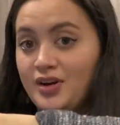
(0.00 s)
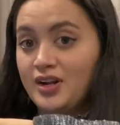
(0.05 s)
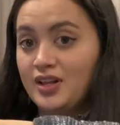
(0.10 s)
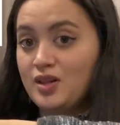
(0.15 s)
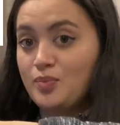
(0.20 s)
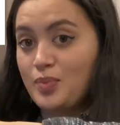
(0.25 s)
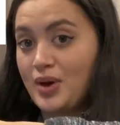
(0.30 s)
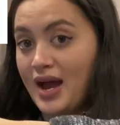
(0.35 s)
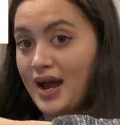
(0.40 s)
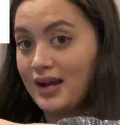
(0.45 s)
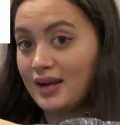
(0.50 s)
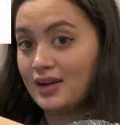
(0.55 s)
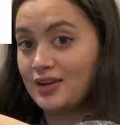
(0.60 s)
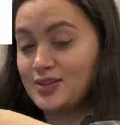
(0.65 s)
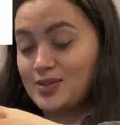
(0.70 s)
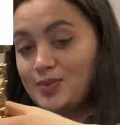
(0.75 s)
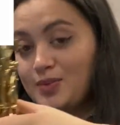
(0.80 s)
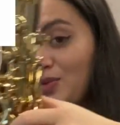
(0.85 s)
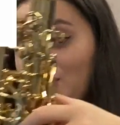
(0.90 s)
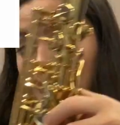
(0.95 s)
at the back
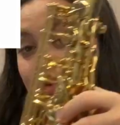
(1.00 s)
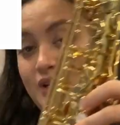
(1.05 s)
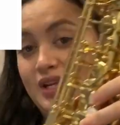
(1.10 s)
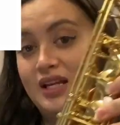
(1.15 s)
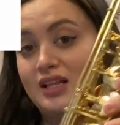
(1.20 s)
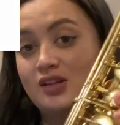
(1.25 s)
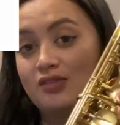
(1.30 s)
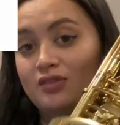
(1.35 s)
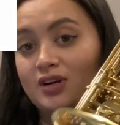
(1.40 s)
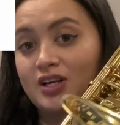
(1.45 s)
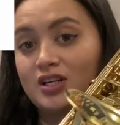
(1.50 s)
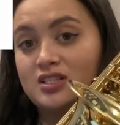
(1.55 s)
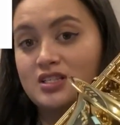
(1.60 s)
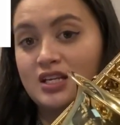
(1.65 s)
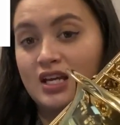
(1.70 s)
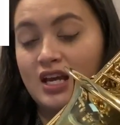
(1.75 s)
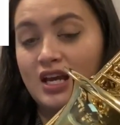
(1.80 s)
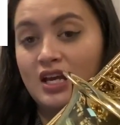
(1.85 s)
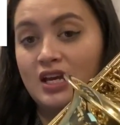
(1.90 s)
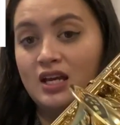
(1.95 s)
because we need the register
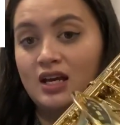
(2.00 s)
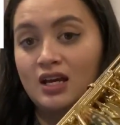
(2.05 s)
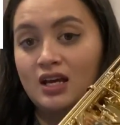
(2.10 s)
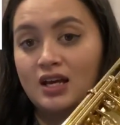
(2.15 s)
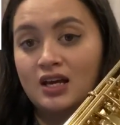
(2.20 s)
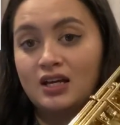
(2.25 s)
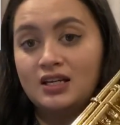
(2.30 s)
key,